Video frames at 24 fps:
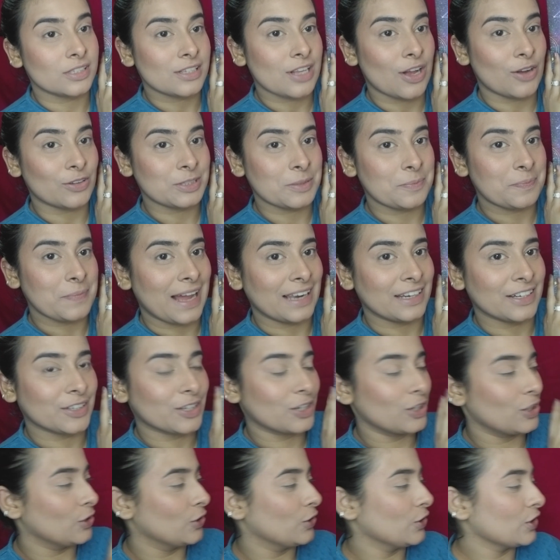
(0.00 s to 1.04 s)
is how the
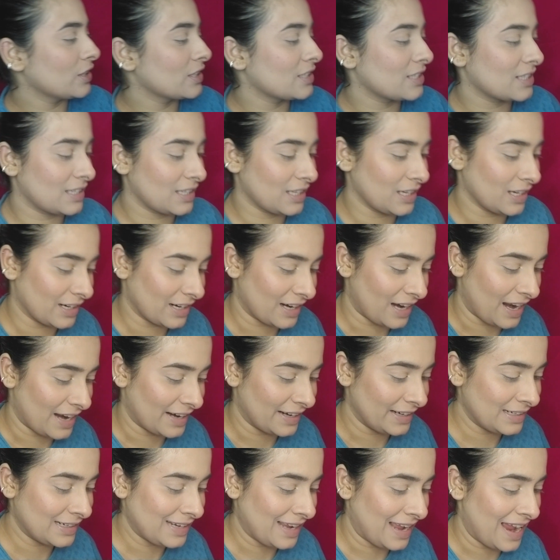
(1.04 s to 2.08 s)
palette looks,
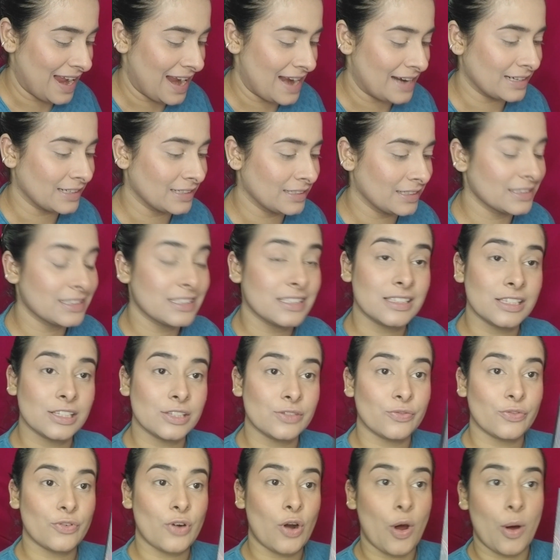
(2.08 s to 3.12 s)
right? And this
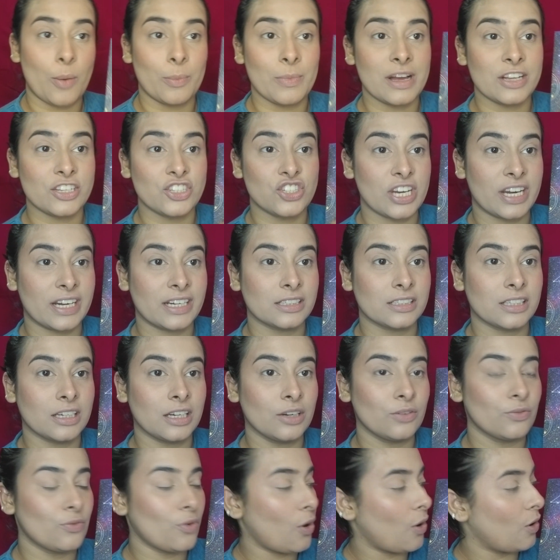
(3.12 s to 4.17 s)
is from Jade
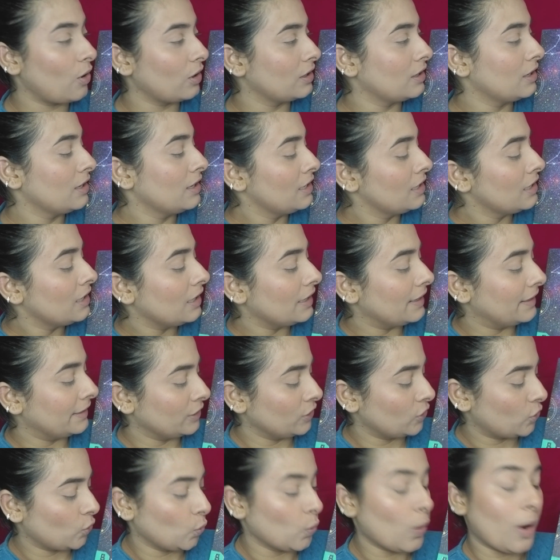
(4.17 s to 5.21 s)
Thirlwal
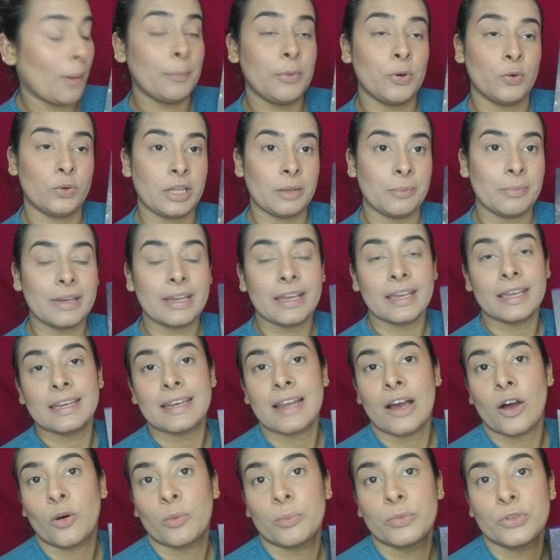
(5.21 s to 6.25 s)
into Beauty Bay.
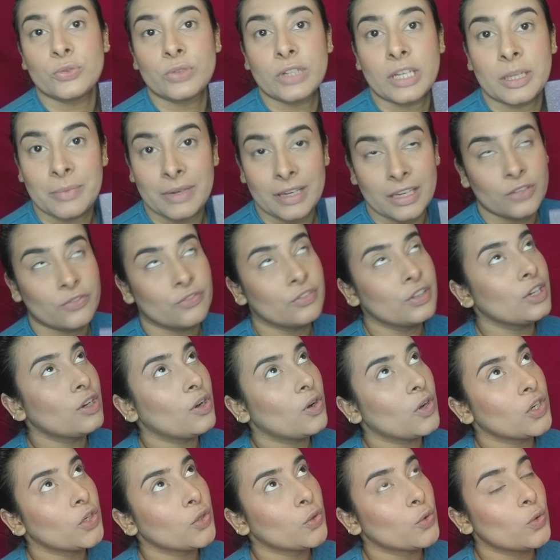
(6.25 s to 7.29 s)
Now, Beauty Bay, we
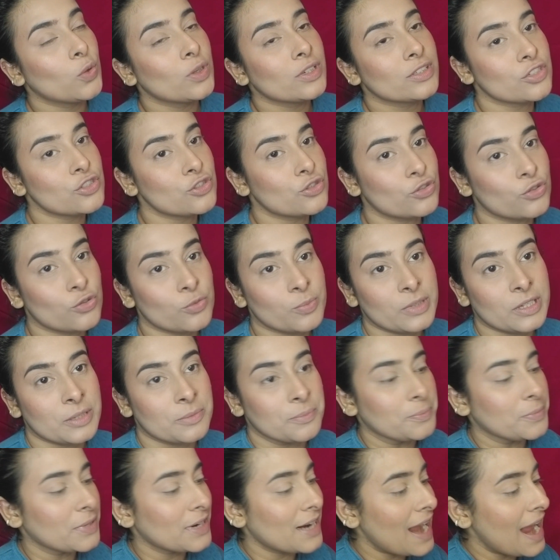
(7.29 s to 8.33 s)
all know, is a
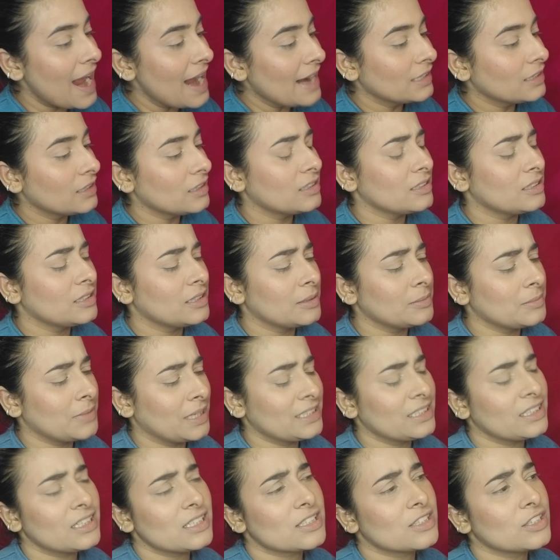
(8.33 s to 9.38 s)
European brand.
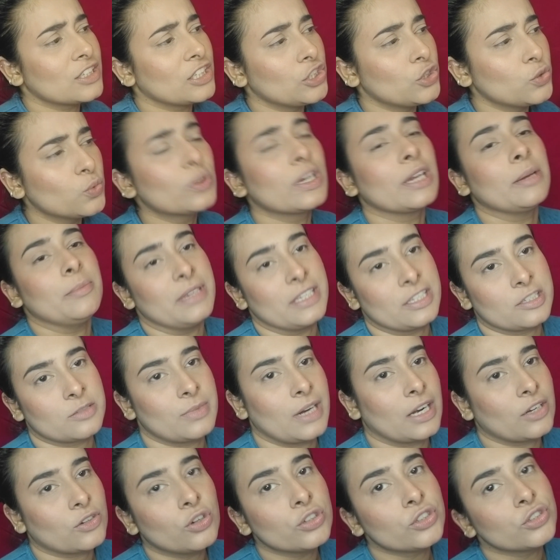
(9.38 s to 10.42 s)
I think it's UK-based
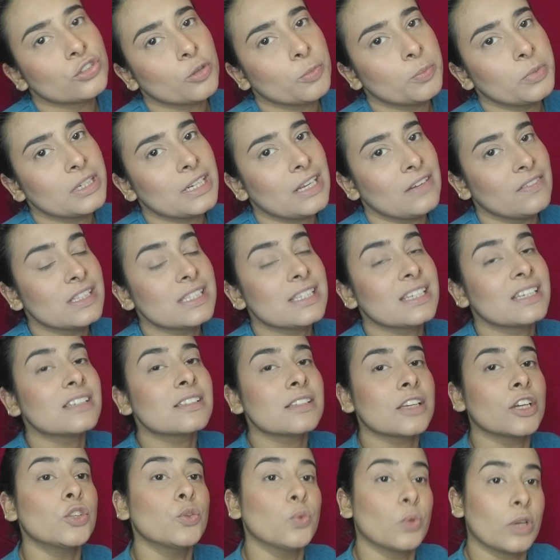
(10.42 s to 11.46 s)
brand, not European. I will say
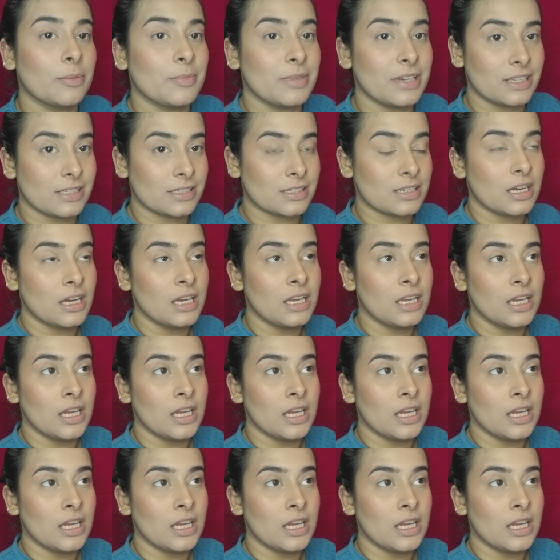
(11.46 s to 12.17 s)
it's a UK-based